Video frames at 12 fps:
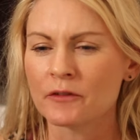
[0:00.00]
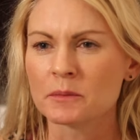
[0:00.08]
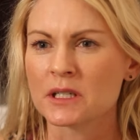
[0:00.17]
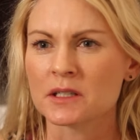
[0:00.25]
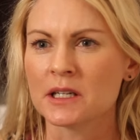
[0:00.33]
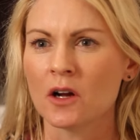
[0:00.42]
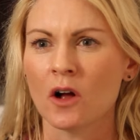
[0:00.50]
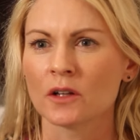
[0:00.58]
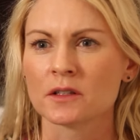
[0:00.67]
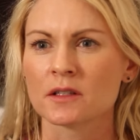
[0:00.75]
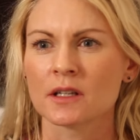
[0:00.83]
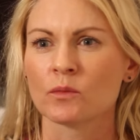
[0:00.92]
from Disney called
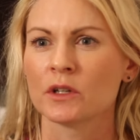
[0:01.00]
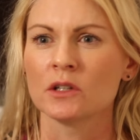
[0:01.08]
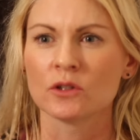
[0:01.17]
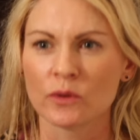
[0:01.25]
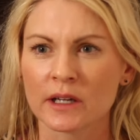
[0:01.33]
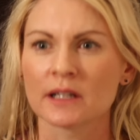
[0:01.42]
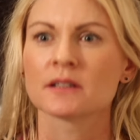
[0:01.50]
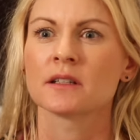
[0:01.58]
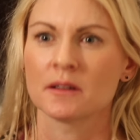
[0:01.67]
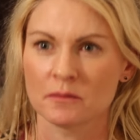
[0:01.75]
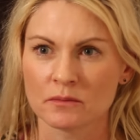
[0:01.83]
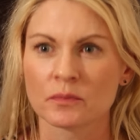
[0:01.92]
and said, What are you doing? And I said,
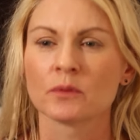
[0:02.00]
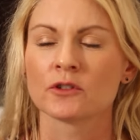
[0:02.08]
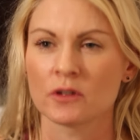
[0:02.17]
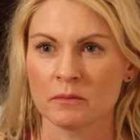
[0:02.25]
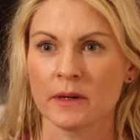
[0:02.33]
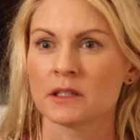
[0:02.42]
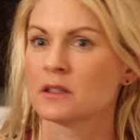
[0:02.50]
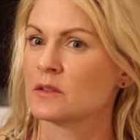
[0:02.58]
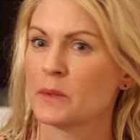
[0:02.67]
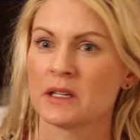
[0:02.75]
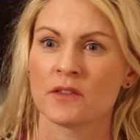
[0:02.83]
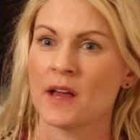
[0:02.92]
I'm, about to
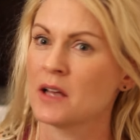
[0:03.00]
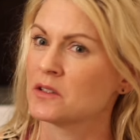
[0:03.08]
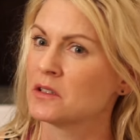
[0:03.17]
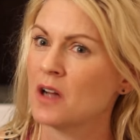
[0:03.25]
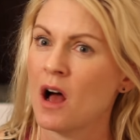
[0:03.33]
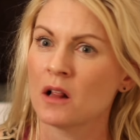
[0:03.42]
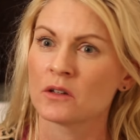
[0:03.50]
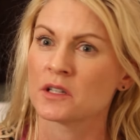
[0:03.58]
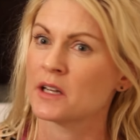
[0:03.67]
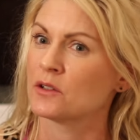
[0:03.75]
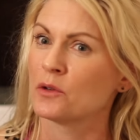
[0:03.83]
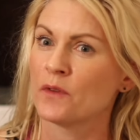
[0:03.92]
spend $1,000. I
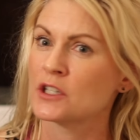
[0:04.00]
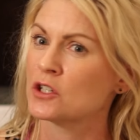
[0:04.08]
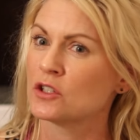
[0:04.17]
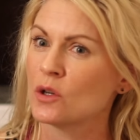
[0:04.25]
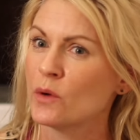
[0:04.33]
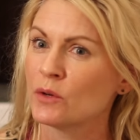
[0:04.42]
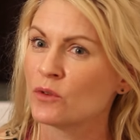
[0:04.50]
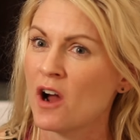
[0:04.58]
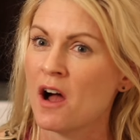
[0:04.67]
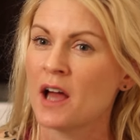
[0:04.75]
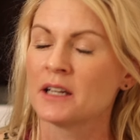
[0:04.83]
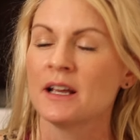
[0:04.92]
don't know if I should do it,
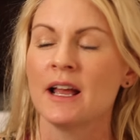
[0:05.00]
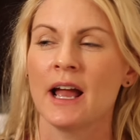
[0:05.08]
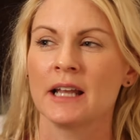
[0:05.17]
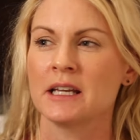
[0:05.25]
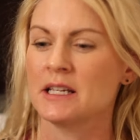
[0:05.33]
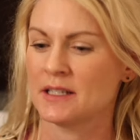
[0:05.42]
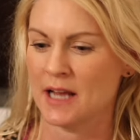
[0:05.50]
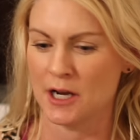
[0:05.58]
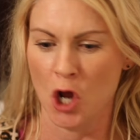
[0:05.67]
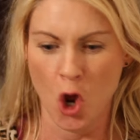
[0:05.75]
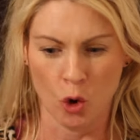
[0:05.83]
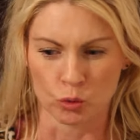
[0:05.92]
Ron. And he said,
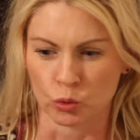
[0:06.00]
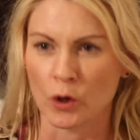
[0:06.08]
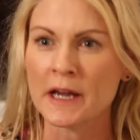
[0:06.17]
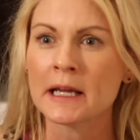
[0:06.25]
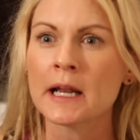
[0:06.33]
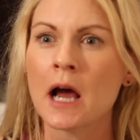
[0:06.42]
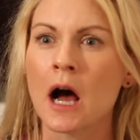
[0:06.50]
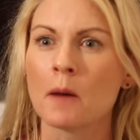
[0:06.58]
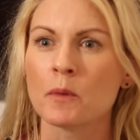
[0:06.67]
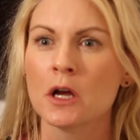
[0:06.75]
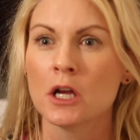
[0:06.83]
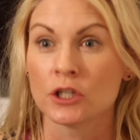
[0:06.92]
Ring it up.
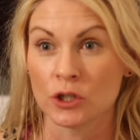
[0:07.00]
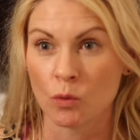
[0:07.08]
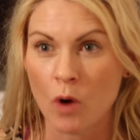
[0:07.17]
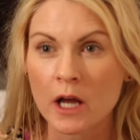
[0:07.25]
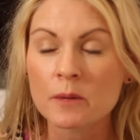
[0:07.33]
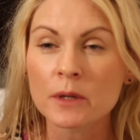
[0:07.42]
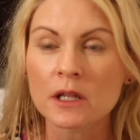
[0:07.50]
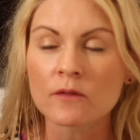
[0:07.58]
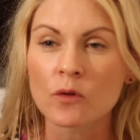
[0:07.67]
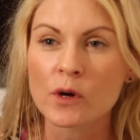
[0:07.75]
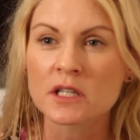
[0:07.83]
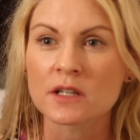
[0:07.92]
Do you want to be the
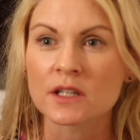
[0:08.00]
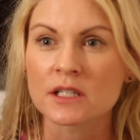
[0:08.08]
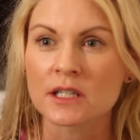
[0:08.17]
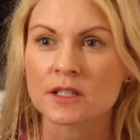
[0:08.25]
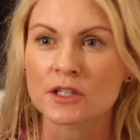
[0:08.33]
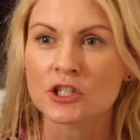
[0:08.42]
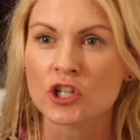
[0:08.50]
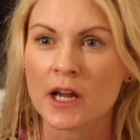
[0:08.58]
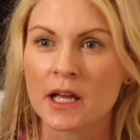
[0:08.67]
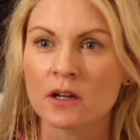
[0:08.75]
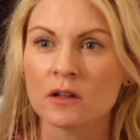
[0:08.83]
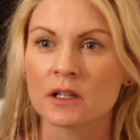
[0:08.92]
voice of the Disney
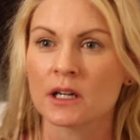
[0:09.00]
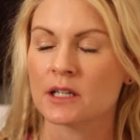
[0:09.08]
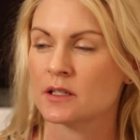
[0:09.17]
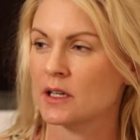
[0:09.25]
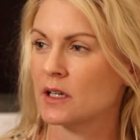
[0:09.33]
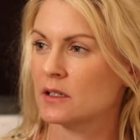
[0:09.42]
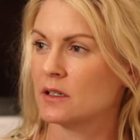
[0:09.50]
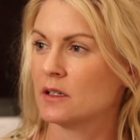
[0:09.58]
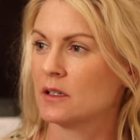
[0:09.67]
Channel? And I said,